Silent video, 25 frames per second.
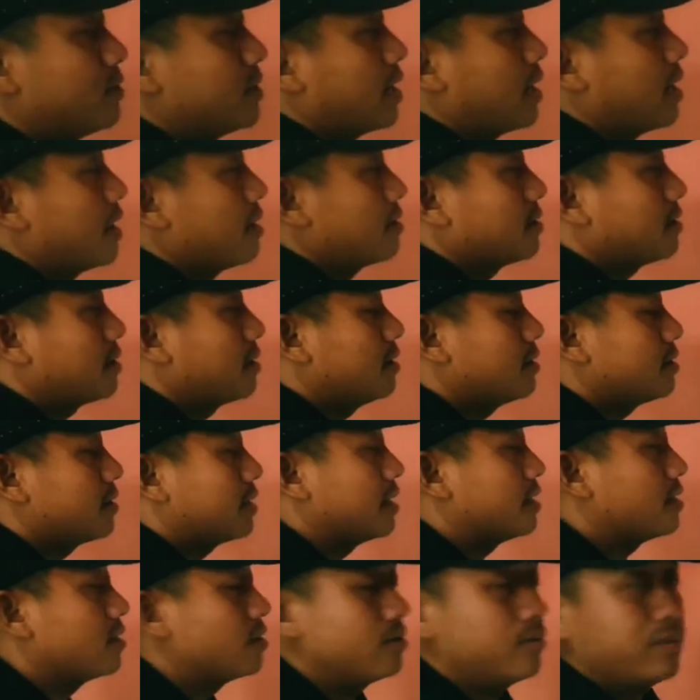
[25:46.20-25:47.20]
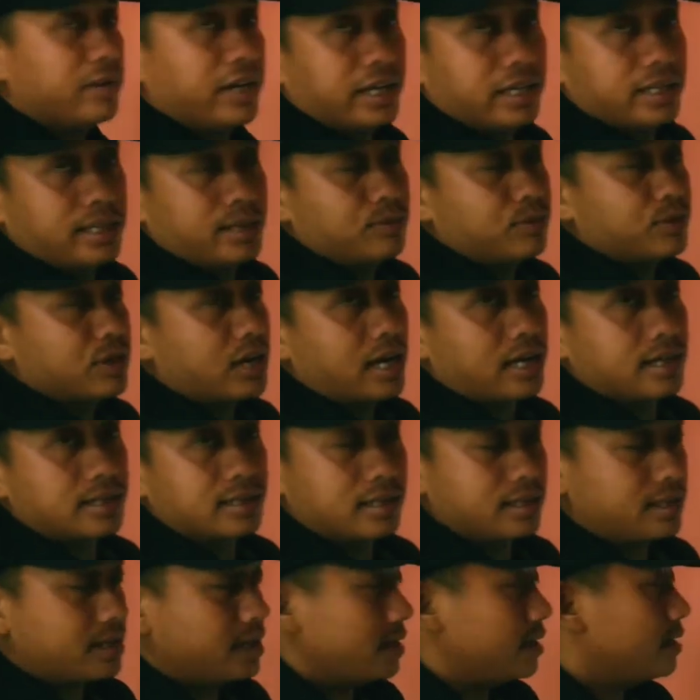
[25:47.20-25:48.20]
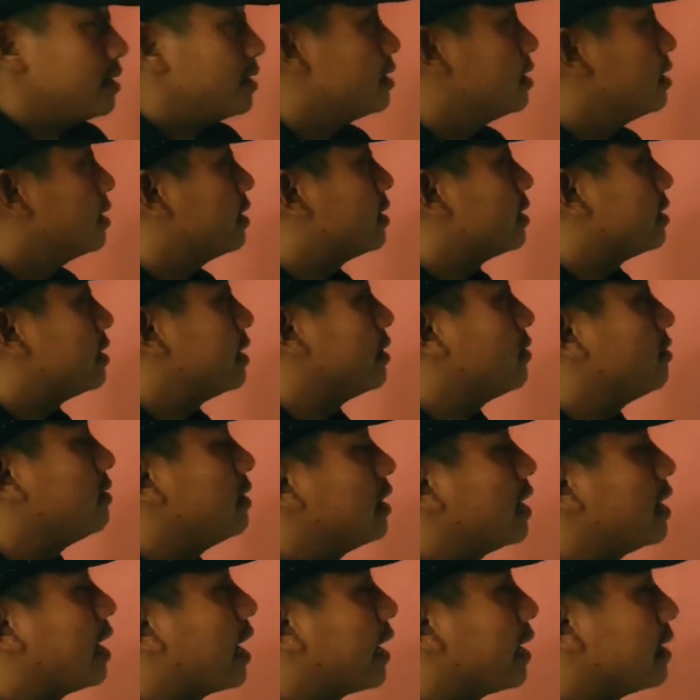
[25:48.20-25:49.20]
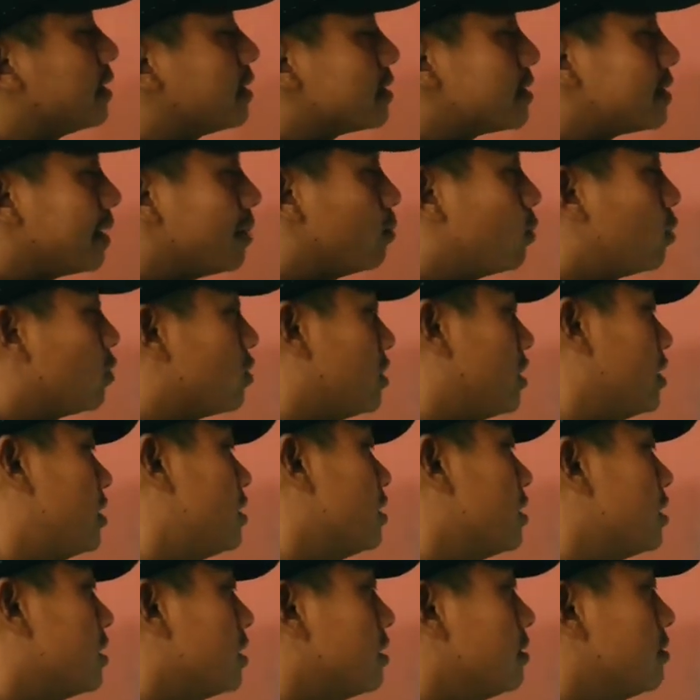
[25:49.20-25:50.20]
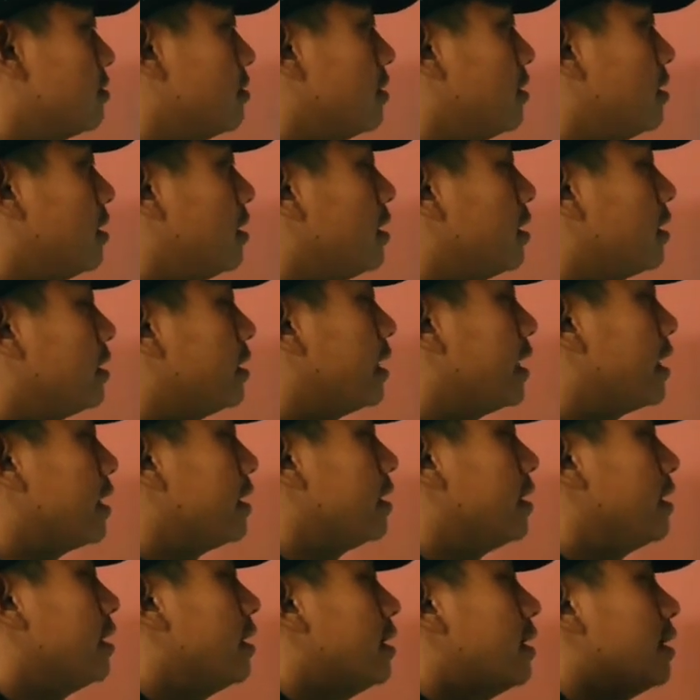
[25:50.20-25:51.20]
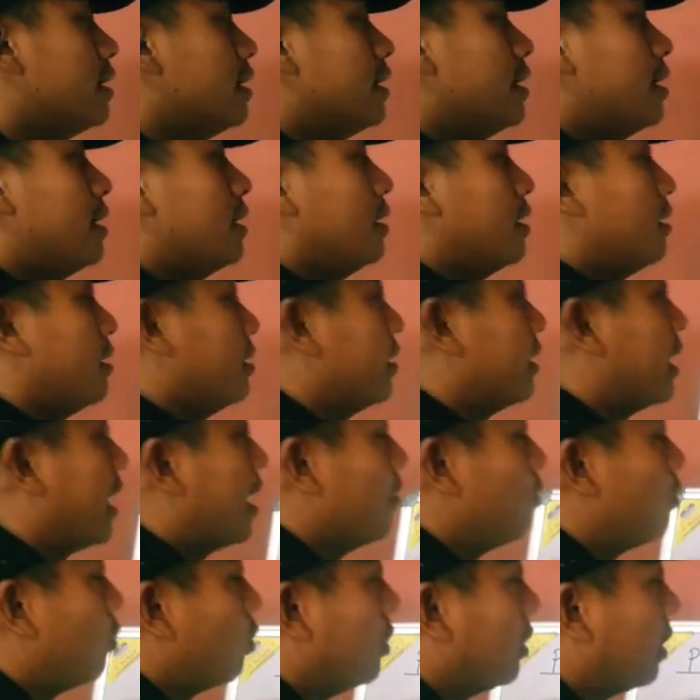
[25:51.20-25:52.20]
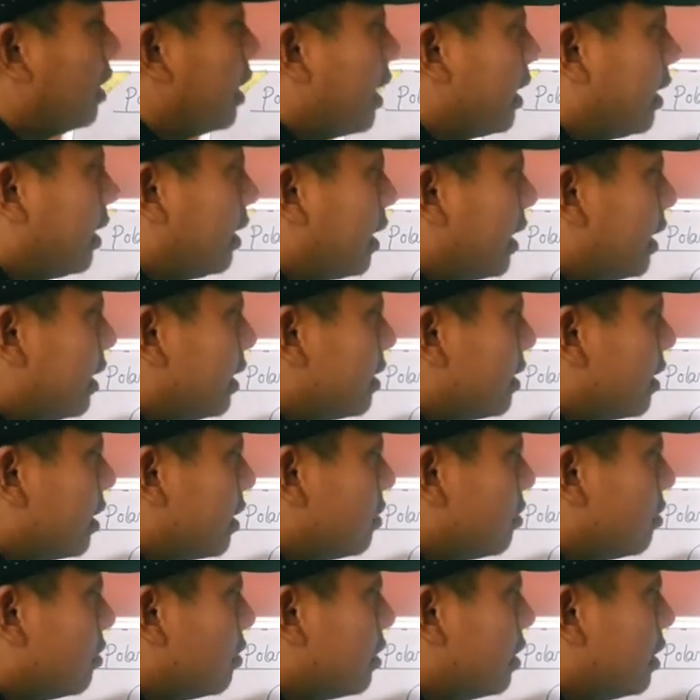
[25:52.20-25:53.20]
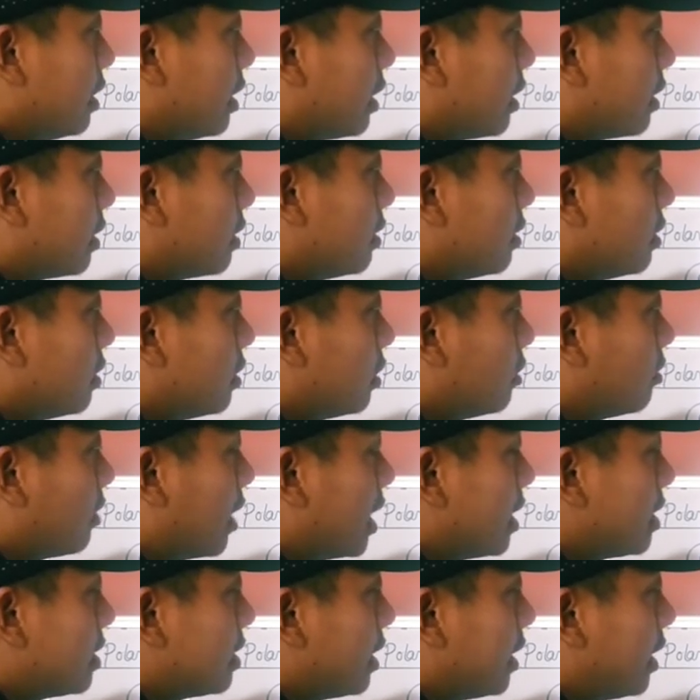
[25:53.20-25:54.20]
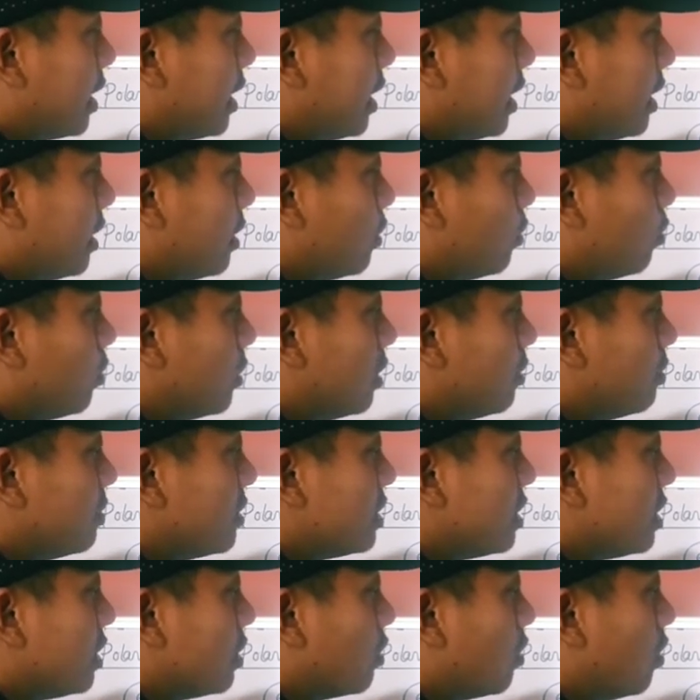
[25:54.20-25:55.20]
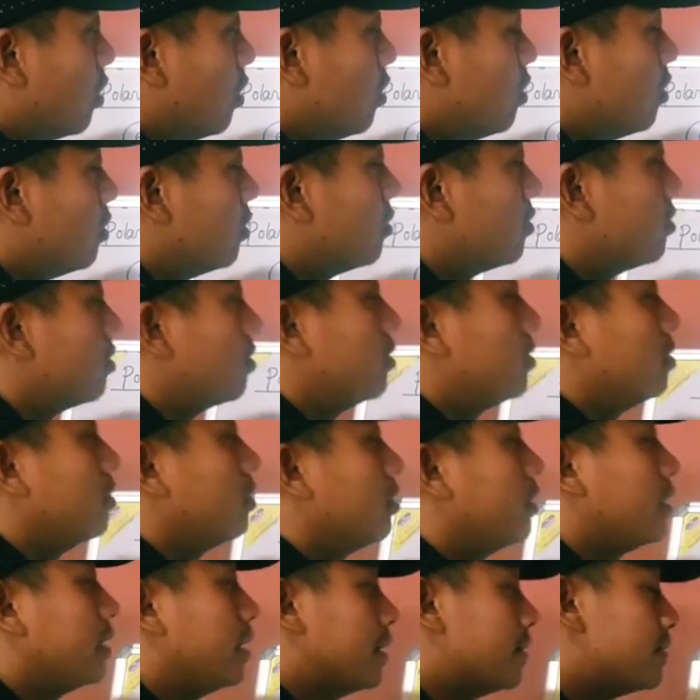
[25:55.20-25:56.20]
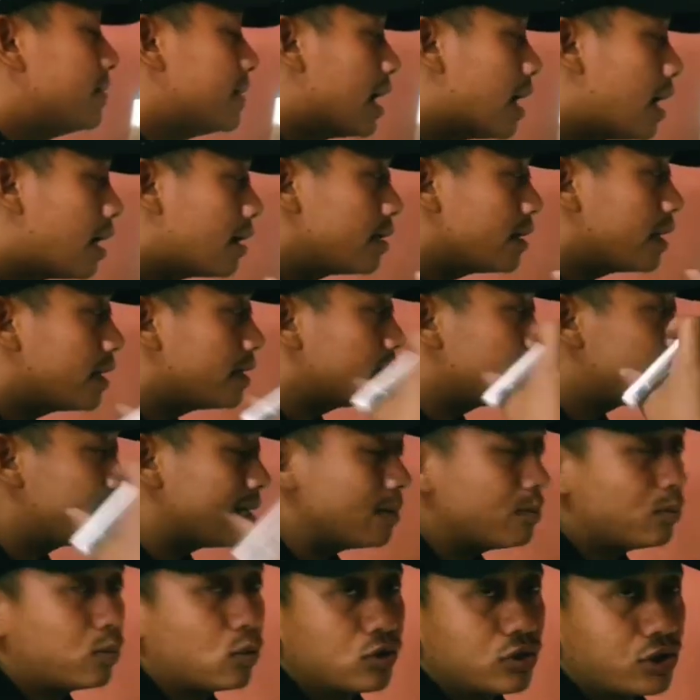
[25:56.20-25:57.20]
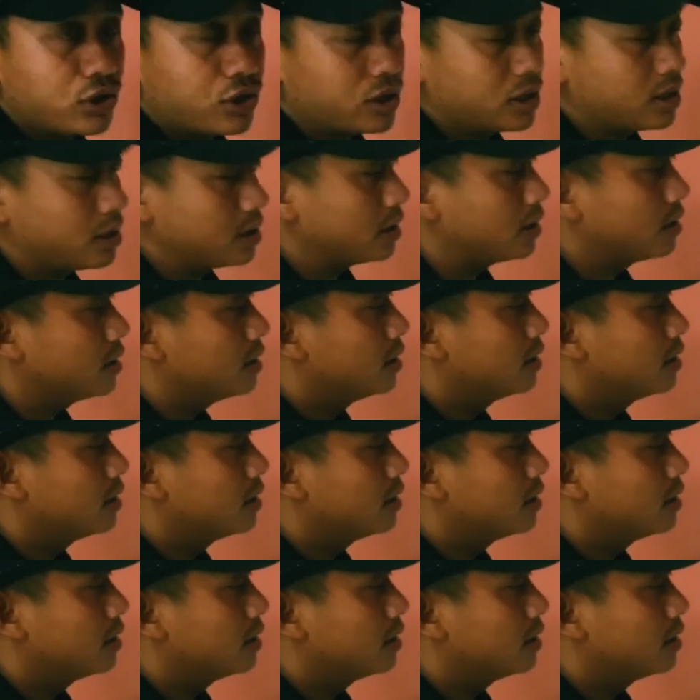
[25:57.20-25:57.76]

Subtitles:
charge ka center of negative charge ka che, they will lie in the same position. Then dipole length twice A will be 0. If they are at the same position,